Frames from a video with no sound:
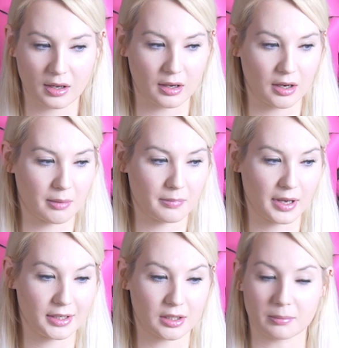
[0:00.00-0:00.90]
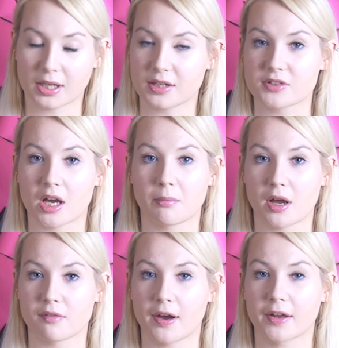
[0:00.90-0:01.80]
Any complaints that I might
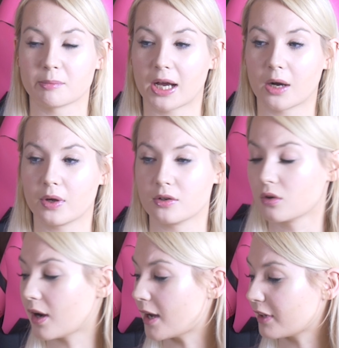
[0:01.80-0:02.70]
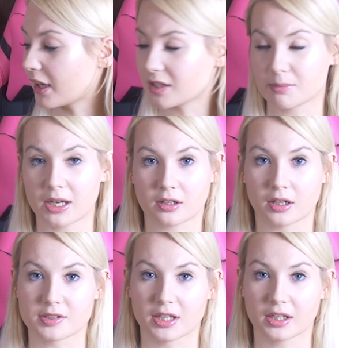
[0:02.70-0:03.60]
have had about it not having LED
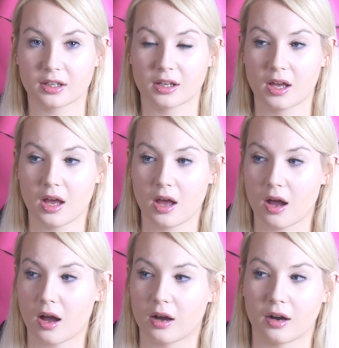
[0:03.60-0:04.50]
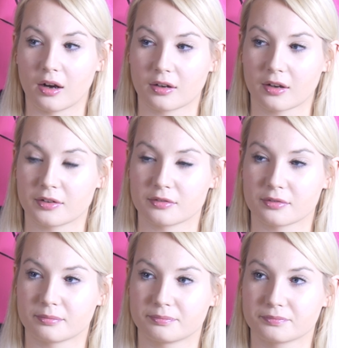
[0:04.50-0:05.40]
backlighting are kind
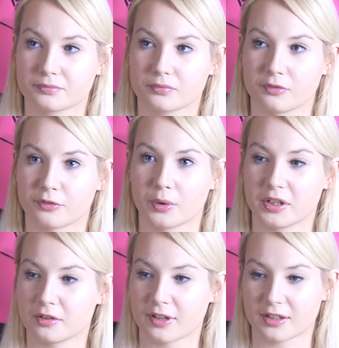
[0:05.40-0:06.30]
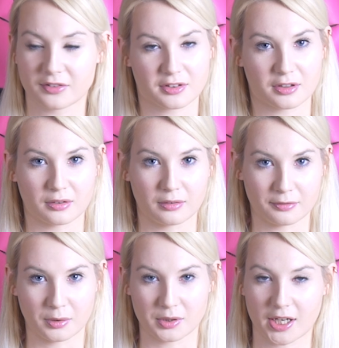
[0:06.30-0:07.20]
of void thanks to
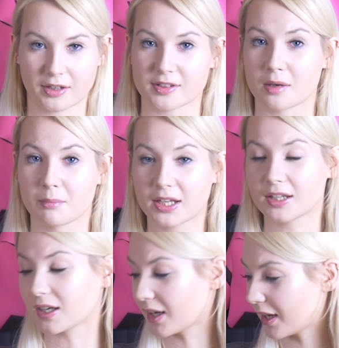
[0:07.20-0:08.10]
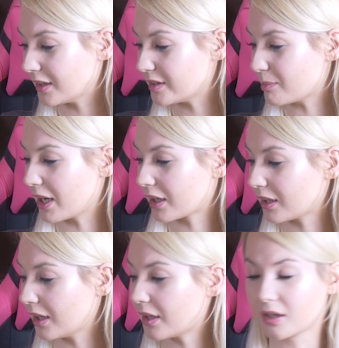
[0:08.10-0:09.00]
Vortex now making LED
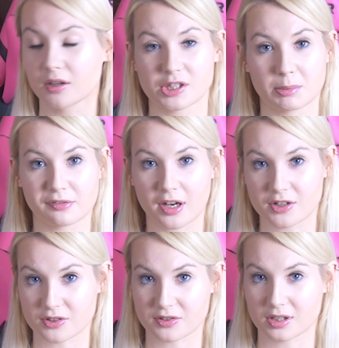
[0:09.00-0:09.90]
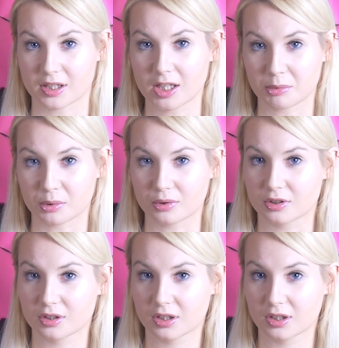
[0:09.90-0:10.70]
backlit and RGB versions of the keyboard.